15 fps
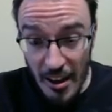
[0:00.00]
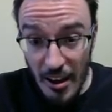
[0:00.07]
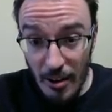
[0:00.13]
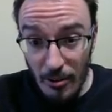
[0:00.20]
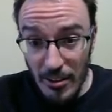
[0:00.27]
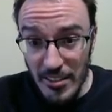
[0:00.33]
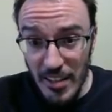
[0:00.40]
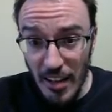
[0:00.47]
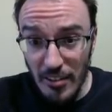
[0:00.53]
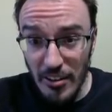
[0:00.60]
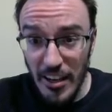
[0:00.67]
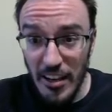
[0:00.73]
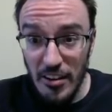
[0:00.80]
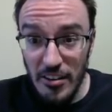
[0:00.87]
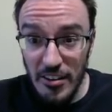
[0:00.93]
Well, it's not
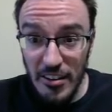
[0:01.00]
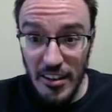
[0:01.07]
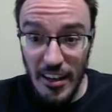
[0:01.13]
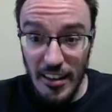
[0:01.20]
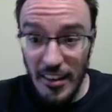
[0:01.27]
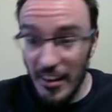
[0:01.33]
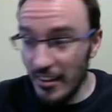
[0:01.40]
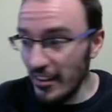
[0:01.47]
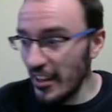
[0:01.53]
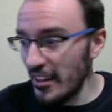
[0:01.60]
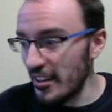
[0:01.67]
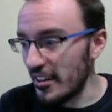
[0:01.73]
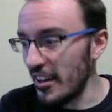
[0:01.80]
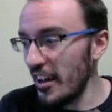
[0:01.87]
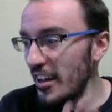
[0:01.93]
looking good, and then look at the
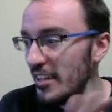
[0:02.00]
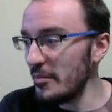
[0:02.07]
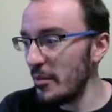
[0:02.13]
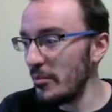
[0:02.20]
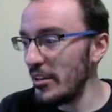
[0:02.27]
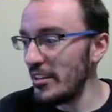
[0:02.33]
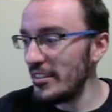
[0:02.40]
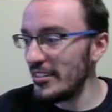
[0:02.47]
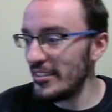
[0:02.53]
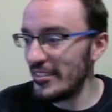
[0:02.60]
time. I mean,